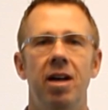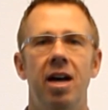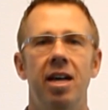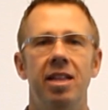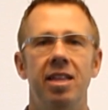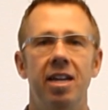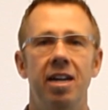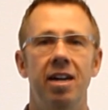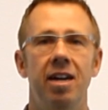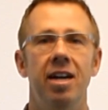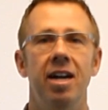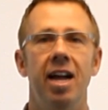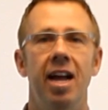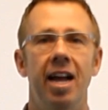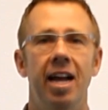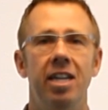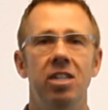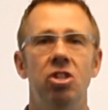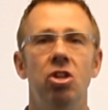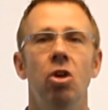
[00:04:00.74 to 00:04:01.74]
out there
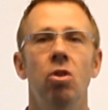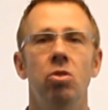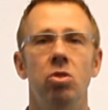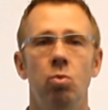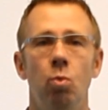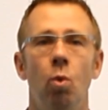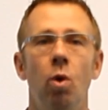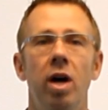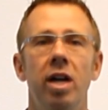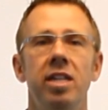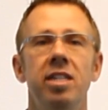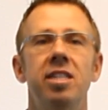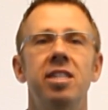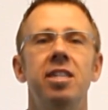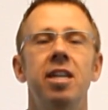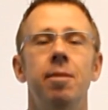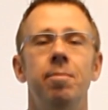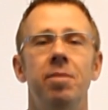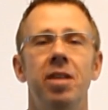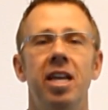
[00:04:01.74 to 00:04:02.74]
and chose one
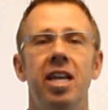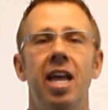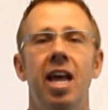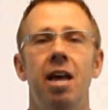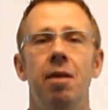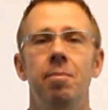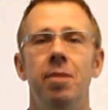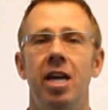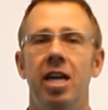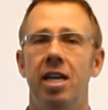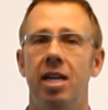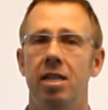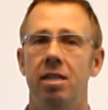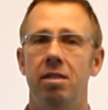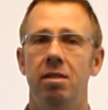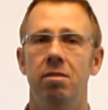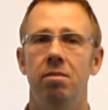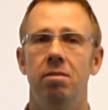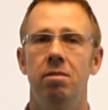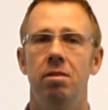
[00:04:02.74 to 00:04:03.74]
step they can't make it
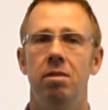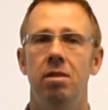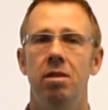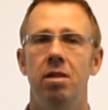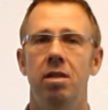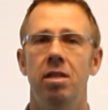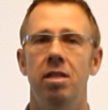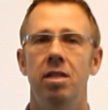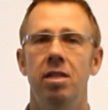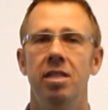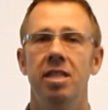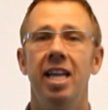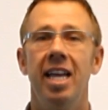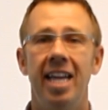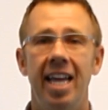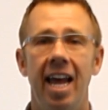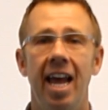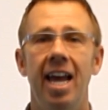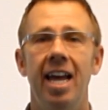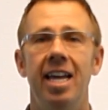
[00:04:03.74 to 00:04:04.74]
to? They
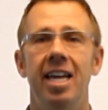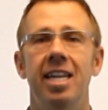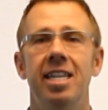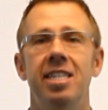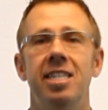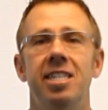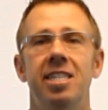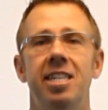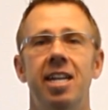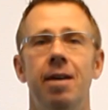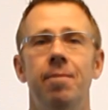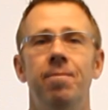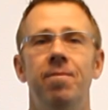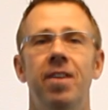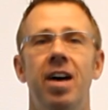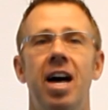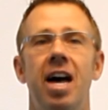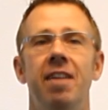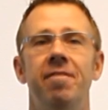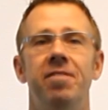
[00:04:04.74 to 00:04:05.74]
can't get to step
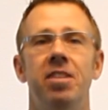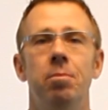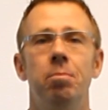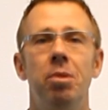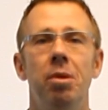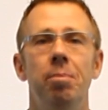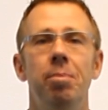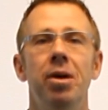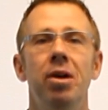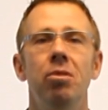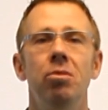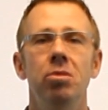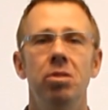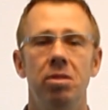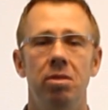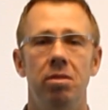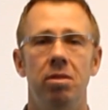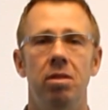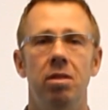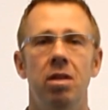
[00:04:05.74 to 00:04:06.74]
5, the
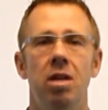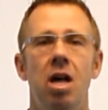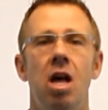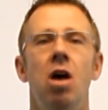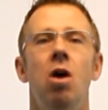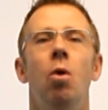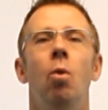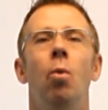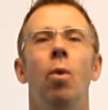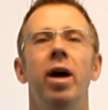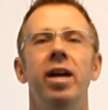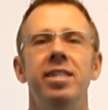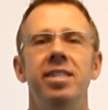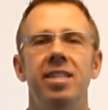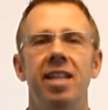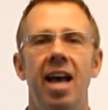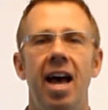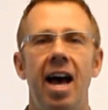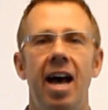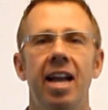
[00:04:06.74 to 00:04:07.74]
proposal. Why is
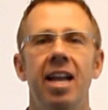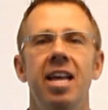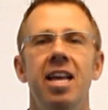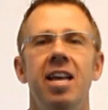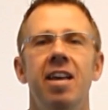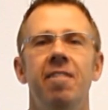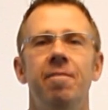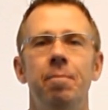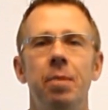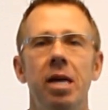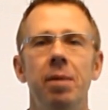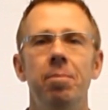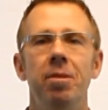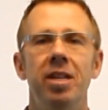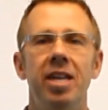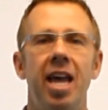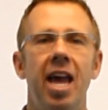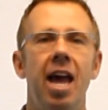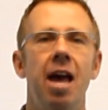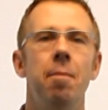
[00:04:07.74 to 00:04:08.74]
that? If people
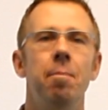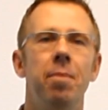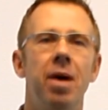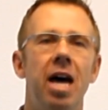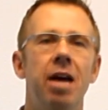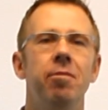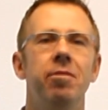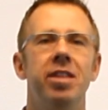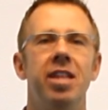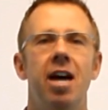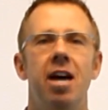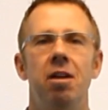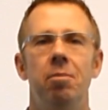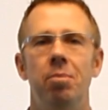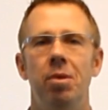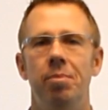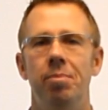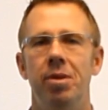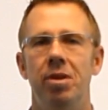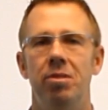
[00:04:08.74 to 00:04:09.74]
can't buy without a
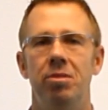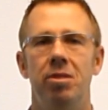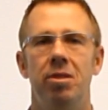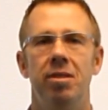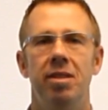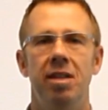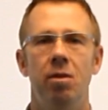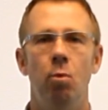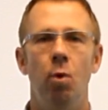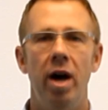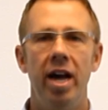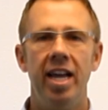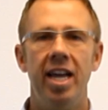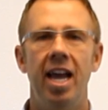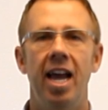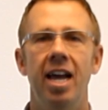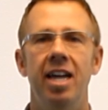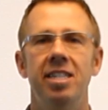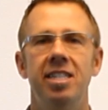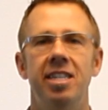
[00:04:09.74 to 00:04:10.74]
proposal, then why
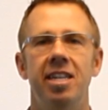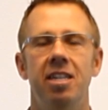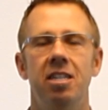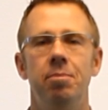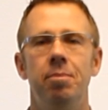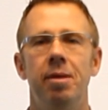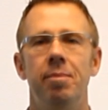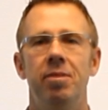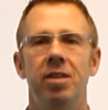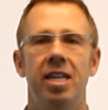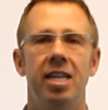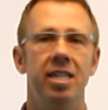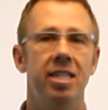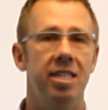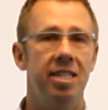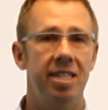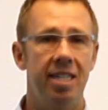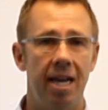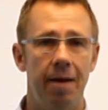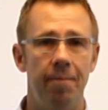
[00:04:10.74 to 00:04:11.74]
can't salespeople get to
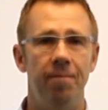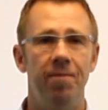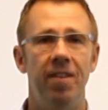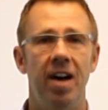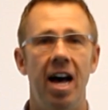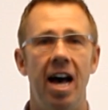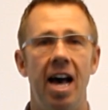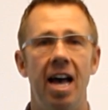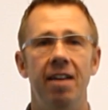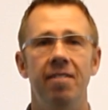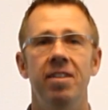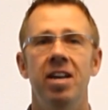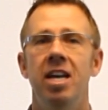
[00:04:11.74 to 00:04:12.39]
step 5?